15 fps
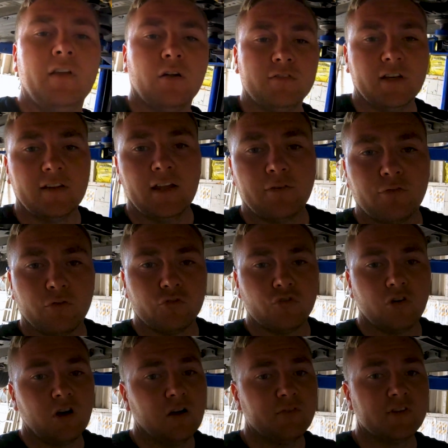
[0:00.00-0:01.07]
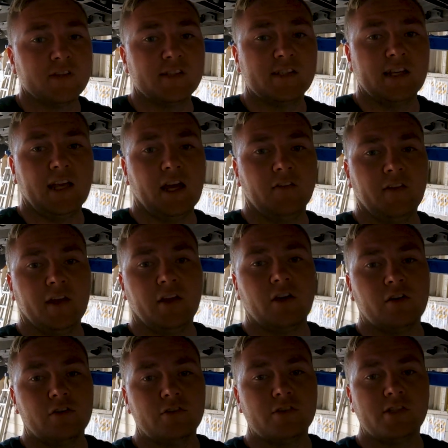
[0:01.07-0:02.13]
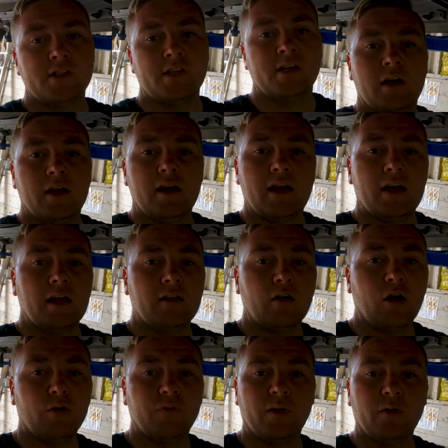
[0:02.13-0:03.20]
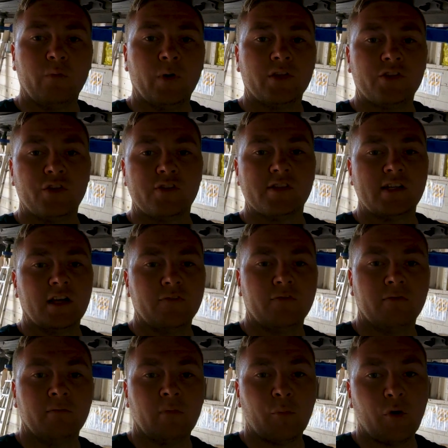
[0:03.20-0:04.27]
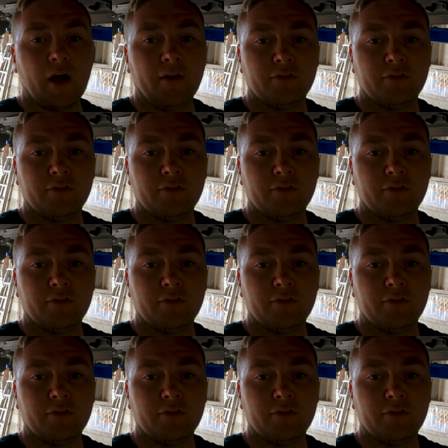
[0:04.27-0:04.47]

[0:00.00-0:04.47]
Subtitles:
then I'll take that for a drive and see how that goes. And hopefully one turn's enough. I might